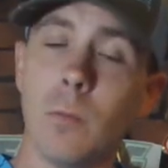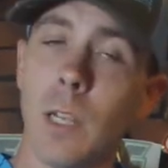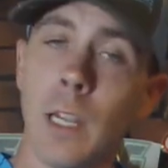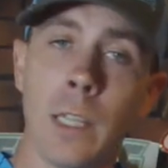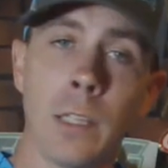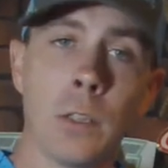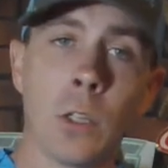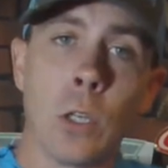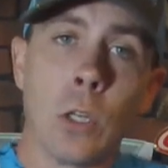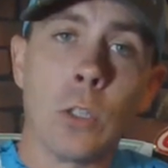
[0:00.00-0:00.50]

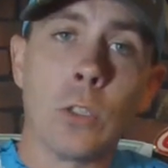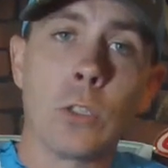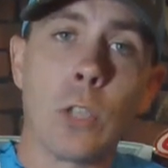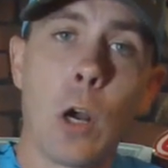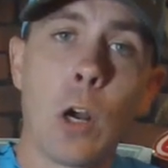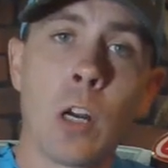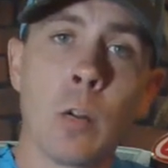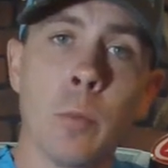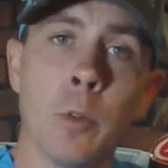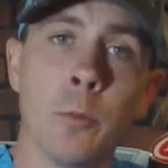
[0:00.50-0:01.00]
and learn
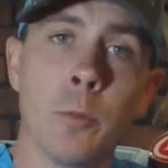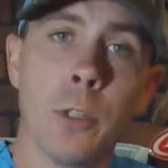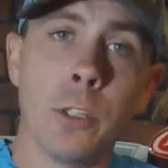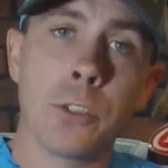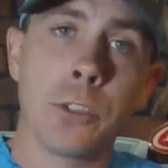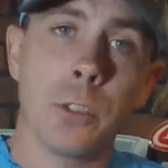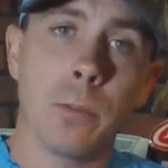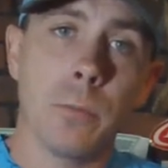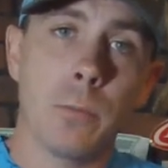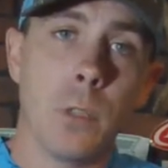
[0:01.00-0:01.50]
tournament
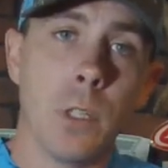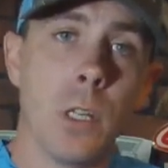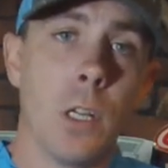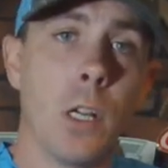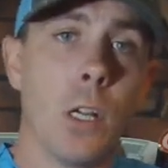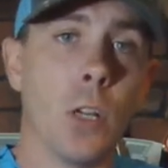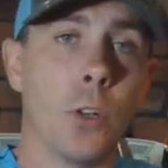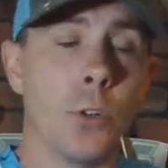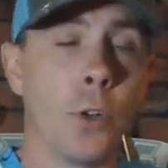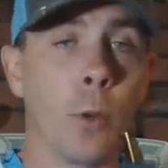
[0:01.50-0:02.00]
fishing.
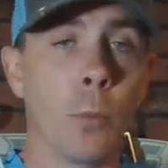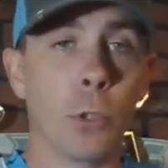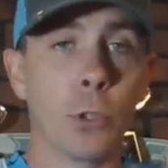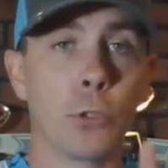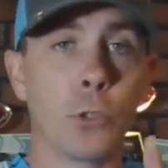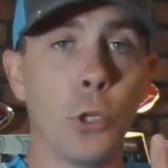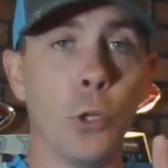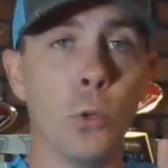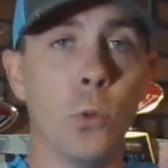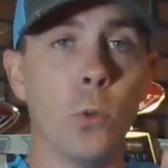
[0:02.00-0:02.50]
Number
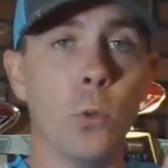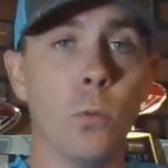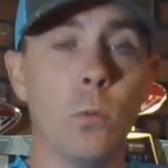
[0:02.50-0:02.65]
two,